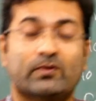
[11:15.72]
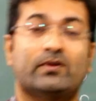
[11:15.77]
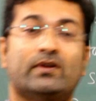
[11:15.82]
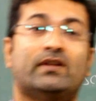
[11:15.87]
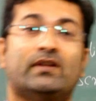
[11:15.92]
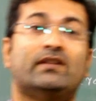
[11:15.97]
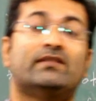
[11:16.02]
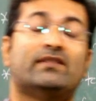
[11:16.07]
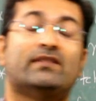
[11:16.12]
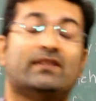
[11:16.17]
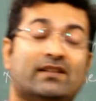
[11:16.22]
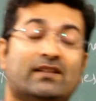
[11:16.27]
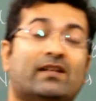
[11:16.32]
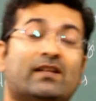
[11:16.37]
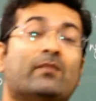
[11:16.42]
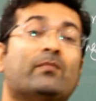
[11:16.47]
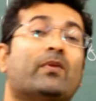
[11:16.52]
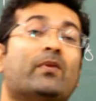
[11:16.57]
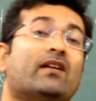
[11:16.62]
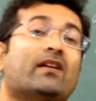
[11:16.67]
it is in
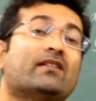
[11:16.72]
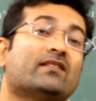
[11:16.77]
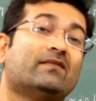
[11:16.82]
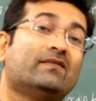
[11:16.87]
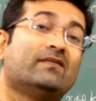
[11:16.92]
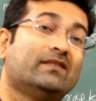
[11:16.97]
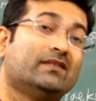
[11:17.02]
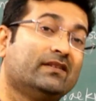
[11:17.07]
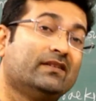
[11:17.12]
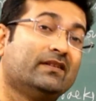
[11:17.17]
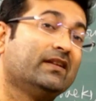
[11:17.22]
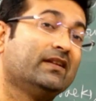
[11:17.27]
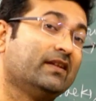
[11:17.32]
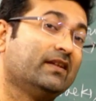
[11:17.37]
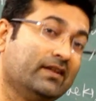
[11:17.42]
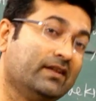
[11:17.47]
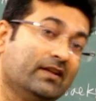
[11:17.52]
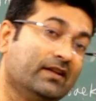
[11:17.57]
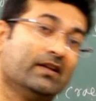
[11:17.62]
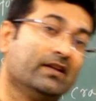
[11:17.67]
comparison with
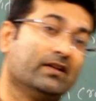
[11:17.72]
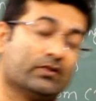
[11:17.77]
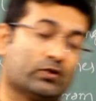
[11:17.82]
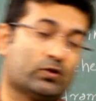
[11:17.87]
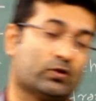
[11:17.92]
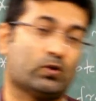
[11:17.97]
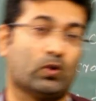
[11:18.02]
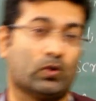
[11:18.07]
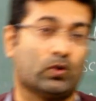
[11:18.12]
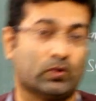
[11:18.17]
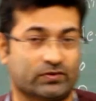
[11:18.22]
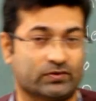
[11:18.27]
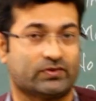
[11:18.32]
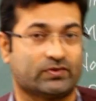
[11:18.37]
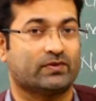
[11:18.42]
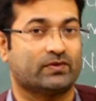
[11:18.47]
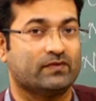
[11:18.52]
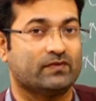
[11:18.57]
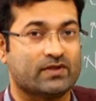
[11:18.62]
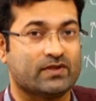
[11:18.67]
the
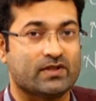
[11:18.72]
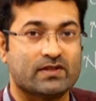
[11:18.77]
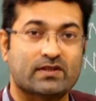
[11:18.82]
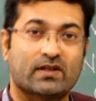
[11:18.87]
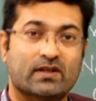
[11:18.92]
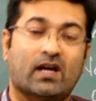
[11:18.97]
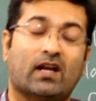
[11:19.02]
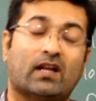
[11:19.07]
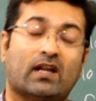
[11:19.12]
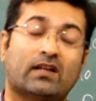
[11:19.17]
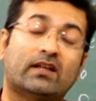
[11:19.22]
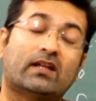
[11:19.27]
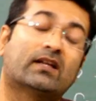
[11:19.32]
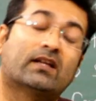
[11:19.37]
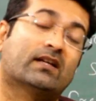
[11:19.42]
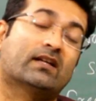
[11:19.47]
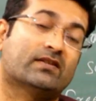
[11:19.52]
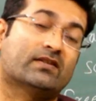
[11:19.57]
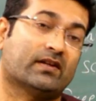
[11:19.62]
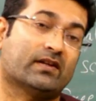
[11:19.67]
stones, which is another
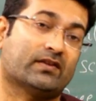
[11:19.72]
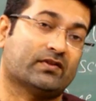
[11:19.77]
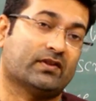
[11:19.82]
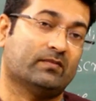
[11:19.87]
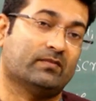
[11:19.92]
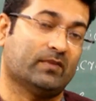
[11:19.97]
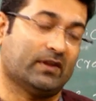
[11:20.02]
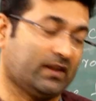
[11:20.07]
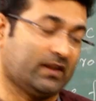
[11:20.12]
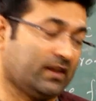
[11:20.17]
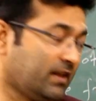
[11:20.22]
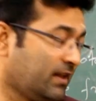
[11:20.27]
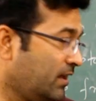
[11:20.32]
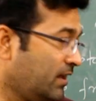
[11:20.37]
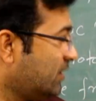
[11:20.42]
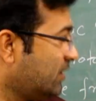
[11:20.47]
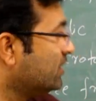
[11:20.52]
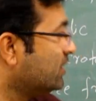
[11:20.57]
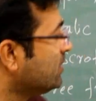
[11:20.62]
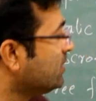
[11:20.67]
construction material
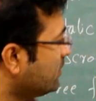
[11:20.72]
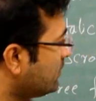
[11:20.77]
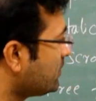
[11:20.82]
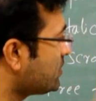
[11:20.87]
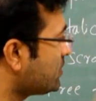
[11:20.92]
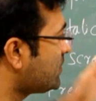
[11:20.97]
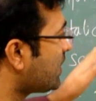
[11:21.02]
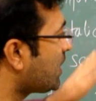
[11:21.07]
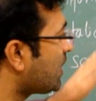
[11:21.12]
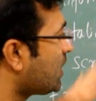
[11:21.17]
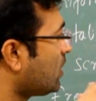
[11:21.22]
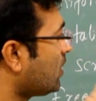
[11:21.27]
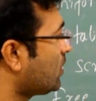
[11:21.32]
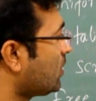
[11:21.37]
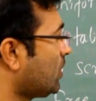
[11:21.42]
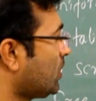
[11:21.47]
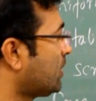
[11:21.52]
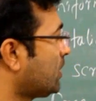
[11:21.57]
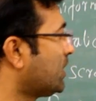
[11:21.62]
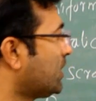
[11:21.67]
which we are not
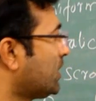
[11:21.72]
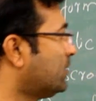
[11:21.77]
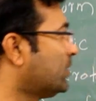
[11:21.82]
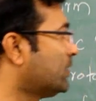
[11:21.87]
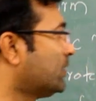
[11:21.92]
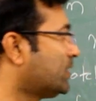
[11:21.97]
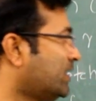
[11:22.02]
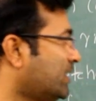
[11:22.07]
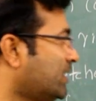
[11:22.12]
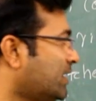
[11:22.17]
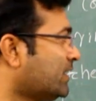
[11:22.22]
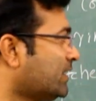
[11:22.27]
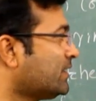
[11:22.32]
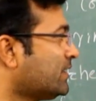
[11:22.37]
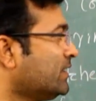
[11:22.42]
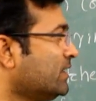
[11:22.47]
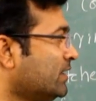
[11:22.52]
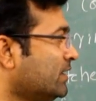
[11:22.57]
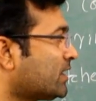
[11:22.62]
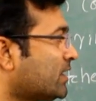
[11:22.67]
talking about here.
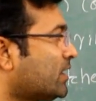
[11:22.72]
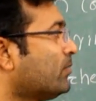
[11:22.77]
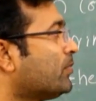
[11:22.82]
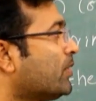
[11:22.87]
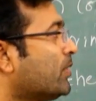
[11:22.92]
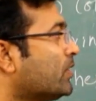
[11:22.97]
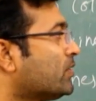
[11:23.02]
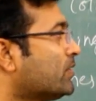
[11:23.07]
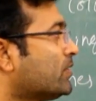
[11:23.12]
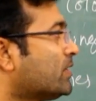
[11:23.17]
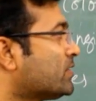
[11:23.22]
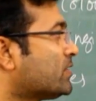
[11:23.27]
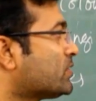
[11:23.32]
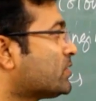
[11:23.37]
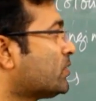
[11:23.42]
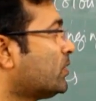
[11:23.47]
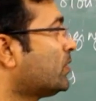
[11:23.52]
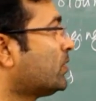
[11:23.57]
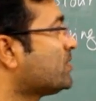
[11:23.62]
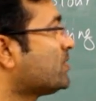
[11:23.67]
Compared to the
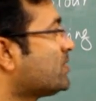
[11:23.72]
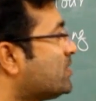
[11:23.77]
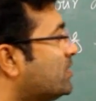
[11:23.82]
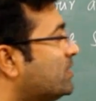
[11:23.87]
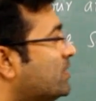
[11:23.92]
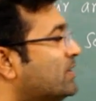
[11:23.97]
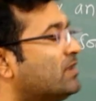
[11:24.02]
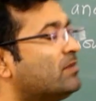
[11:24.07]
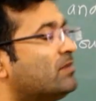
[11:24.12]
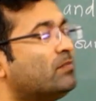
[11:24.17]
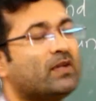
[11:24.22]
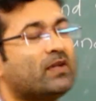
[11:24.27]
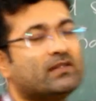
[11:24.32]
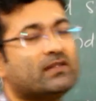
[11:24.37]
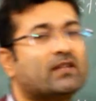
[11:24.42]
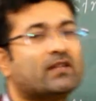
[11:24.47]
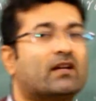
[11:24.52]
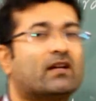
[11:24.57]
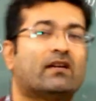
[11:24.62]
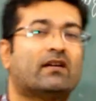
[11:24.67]
stones, the
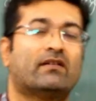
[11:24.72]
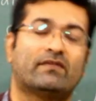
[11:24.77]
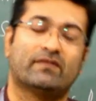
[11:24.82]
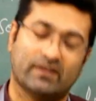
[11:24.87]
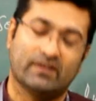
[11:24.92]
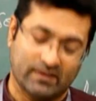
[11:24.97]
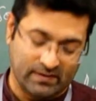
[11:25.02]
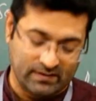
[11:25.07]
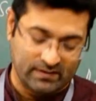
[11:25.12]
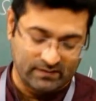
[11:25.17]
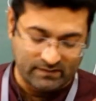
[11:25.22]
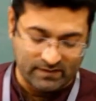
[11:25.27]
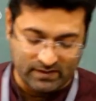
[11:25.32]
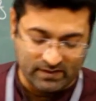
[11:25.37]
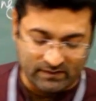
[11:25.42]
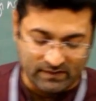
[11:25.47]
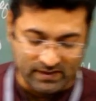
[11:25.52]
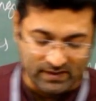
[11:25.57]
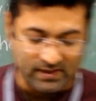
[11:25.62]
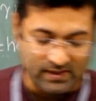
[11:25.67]
bricks are of
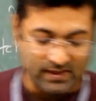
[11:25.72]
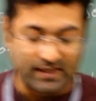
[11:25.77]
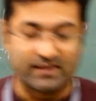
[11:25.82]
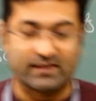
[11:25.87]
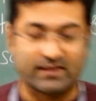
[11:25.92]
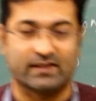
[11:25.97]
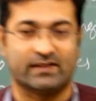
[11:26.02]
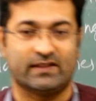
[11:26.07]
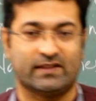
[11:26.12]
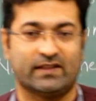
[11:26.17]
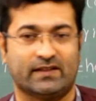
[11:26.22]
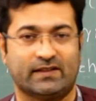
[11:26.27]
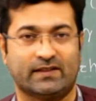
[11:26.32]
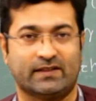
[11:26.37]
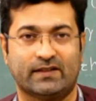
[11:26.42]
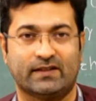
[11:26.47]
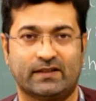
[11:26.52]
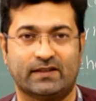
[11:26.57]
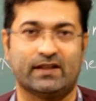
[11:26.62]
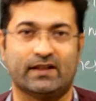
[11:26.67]
very light in the
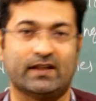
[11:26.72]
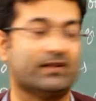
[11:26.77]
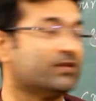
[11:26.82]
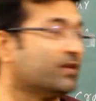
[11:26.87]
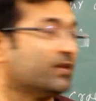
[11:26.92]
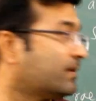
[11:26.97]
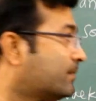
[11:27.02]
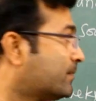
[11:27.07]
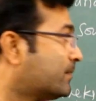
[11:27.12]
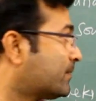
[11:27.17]
nature.